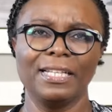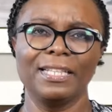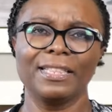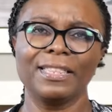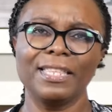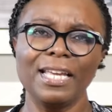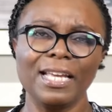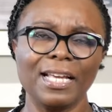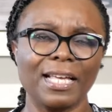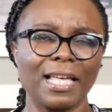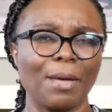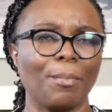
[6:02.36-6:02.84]

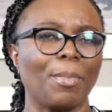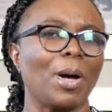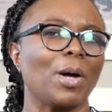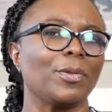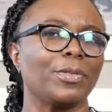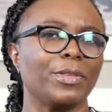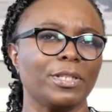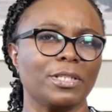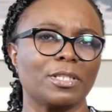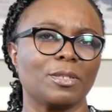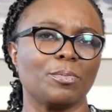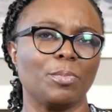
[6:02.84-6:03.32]
Think
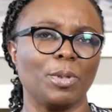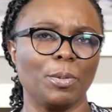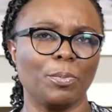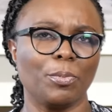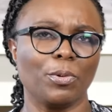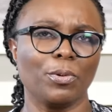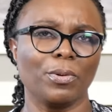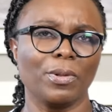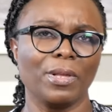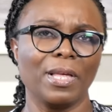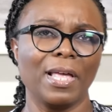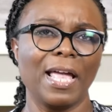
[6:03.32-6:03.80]
about these
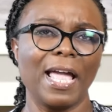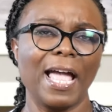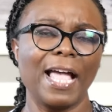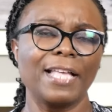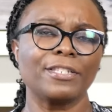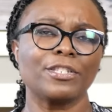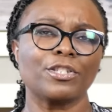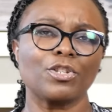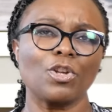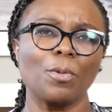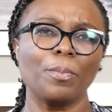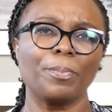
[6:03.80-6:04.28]
people
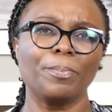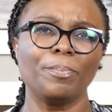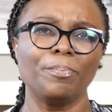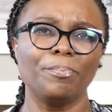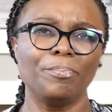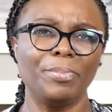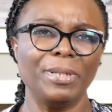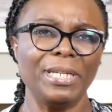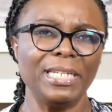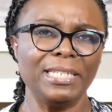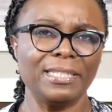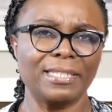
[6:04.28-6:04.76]
and
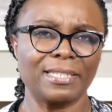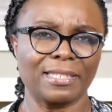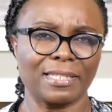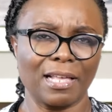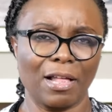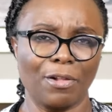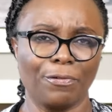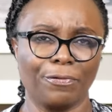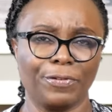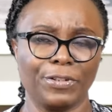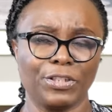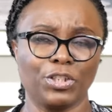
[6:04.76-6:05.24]
stop being
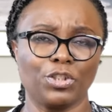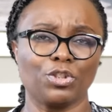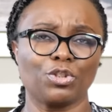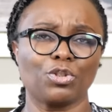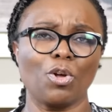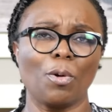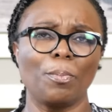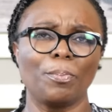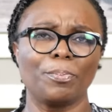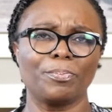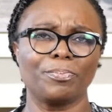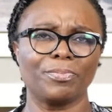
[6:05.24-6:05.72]
selfish.
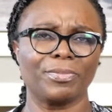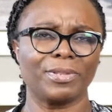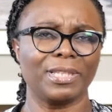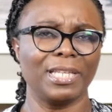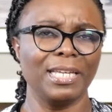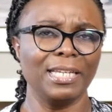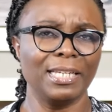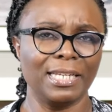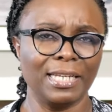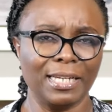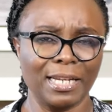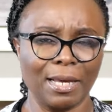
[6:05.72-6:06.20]
Stop
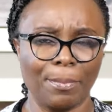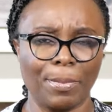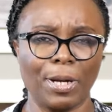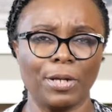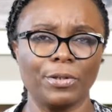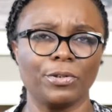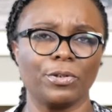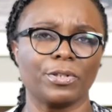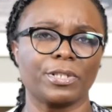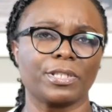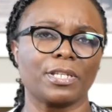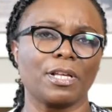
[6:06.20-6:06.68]
thinking
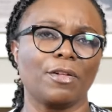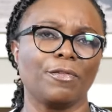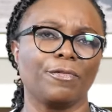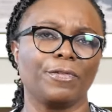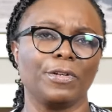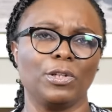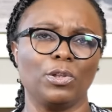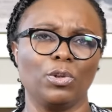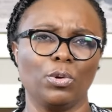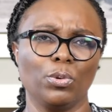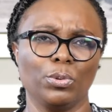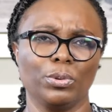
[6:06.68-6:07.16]
about yourself
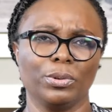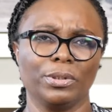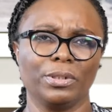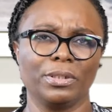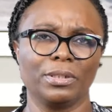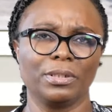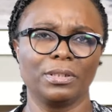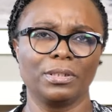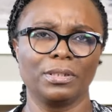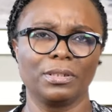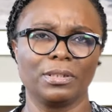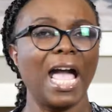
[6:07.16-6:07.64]
alone.
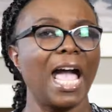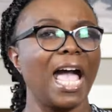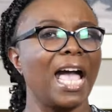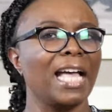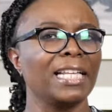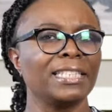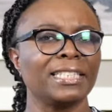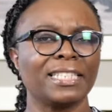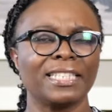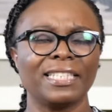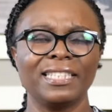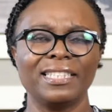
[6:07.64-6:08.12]

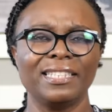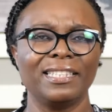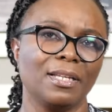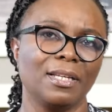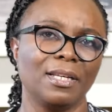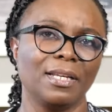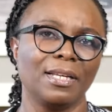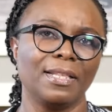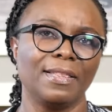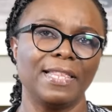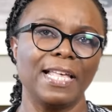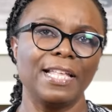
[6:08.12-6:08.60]
And
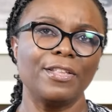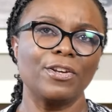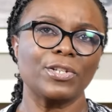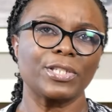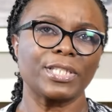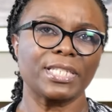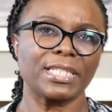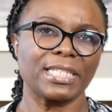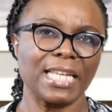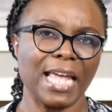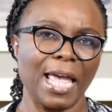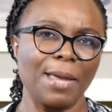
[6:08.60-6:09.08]
let
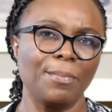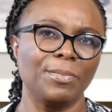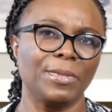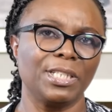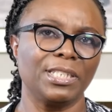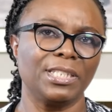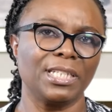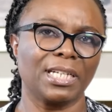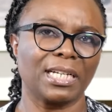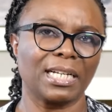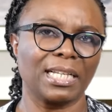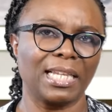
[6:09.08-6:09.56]
us stem the
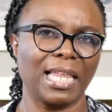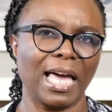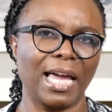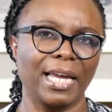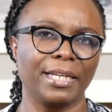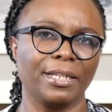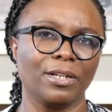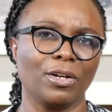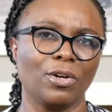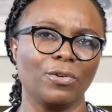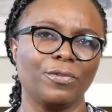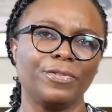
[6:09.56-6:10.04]

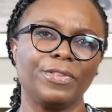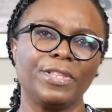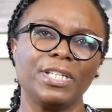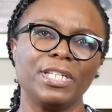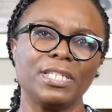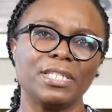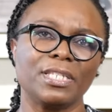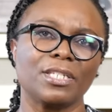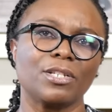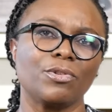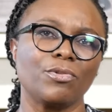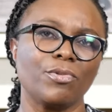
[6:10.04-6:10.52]
decline of
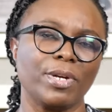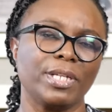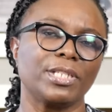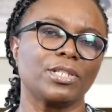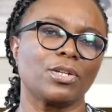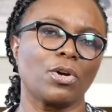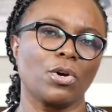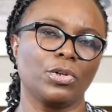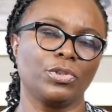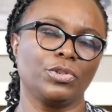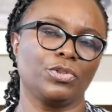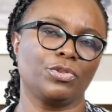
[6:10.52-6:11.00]
this great
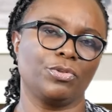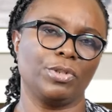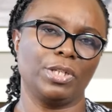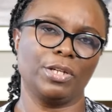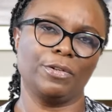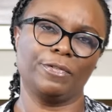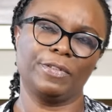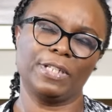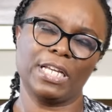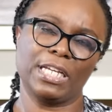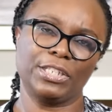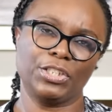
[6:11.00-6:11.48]
country
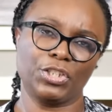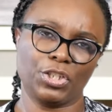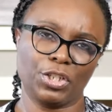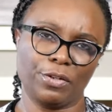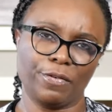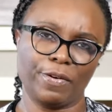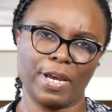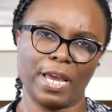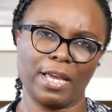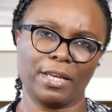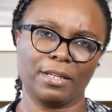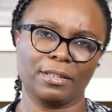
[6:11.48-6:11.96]
of
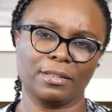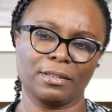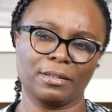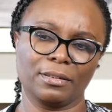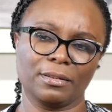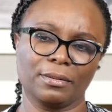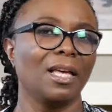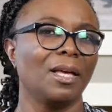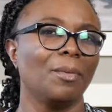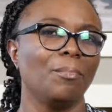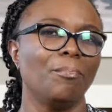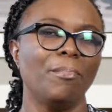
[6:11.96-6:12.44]
Nigeria.
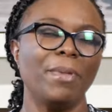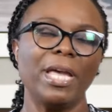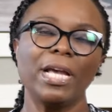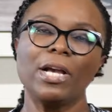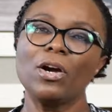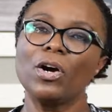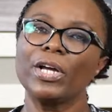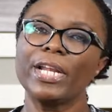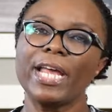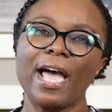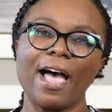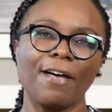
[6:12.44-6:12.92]
May
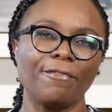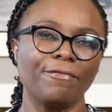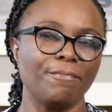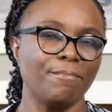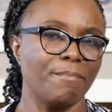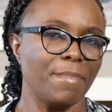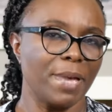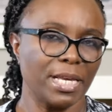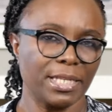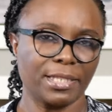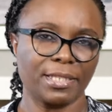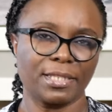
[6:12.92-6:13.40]
God have
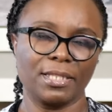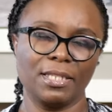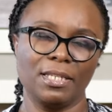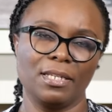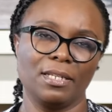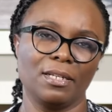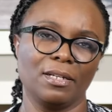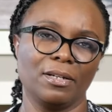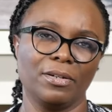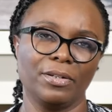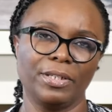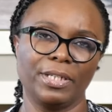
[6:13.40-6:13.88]
mercy
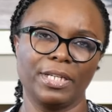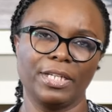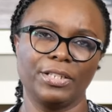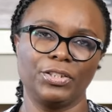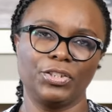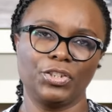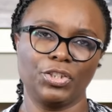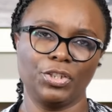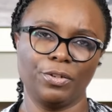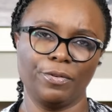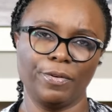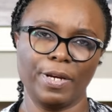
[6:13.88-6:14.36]
on
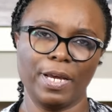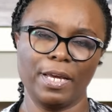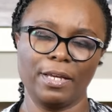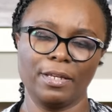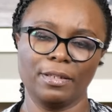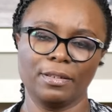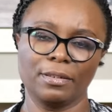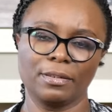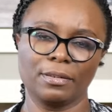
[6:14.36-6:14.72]
Nigeria.